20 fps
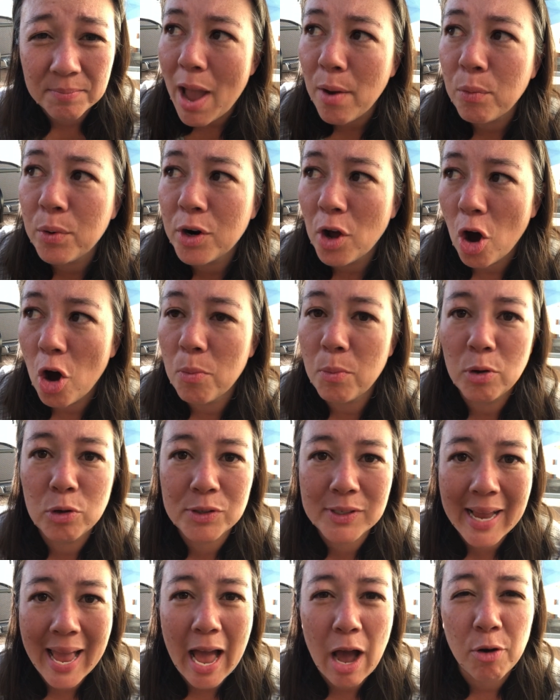I would
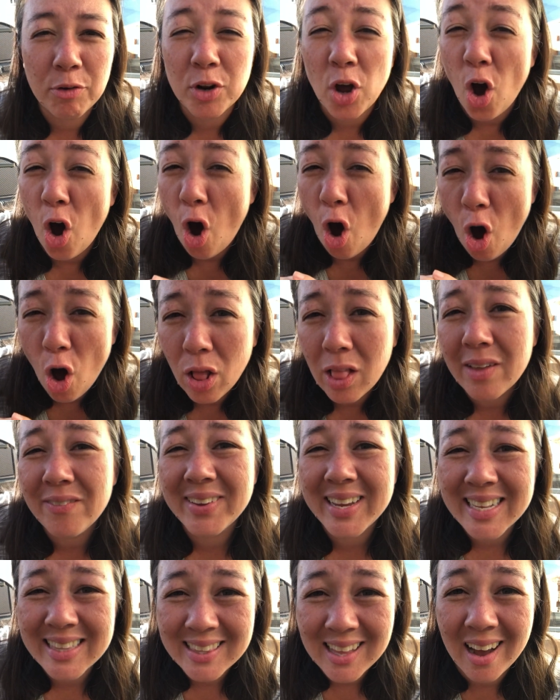almost count all
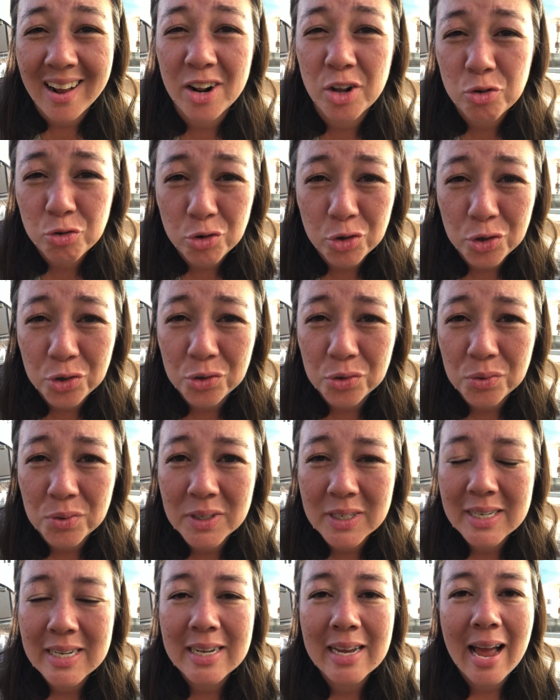of Quintana Roo
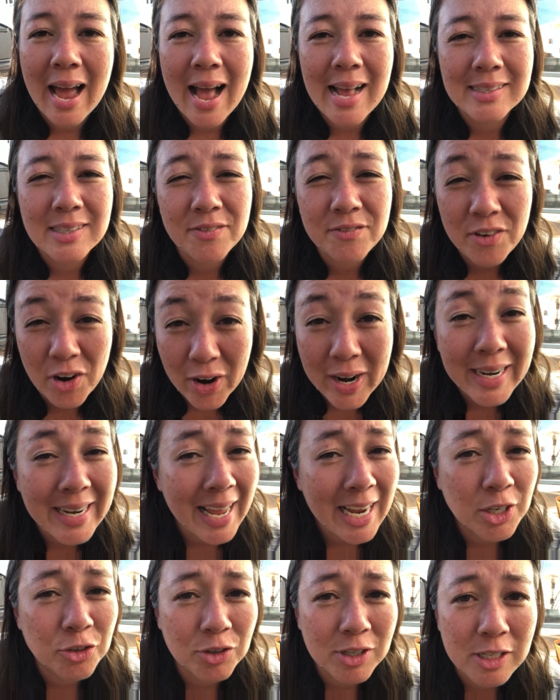as a very
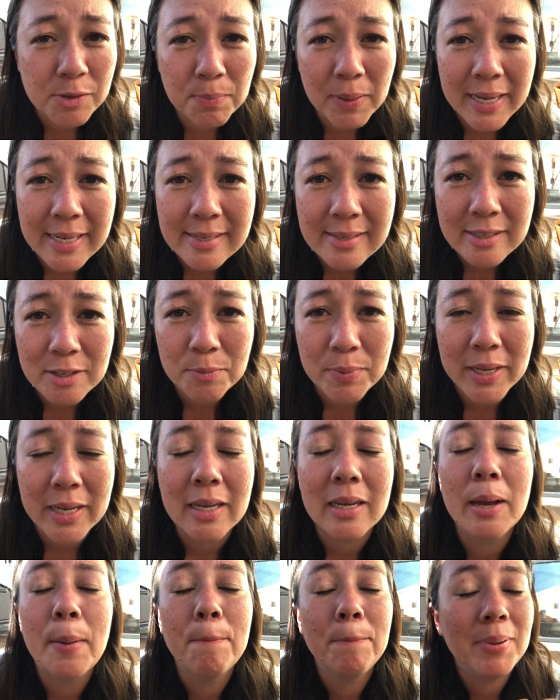dangerous place to be,